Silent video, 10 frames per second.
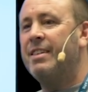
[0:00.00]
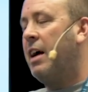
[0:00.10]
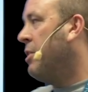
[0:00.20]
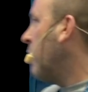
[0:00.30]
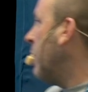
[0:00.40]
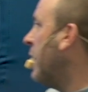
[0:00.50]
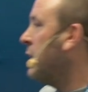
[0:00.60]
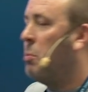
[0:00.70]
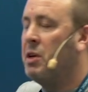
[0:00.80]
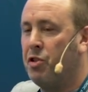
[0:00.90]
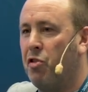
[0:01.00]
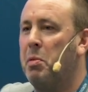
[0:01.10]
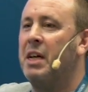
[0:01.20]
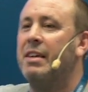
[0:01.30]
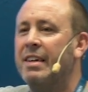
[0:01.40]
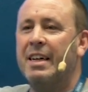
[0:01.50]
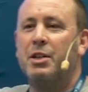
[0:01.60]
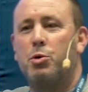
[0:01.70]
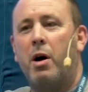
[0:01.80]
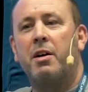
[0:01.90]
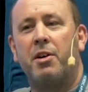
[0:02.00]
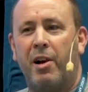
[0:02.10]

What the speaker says: And you've got a nice picture of me drunk on a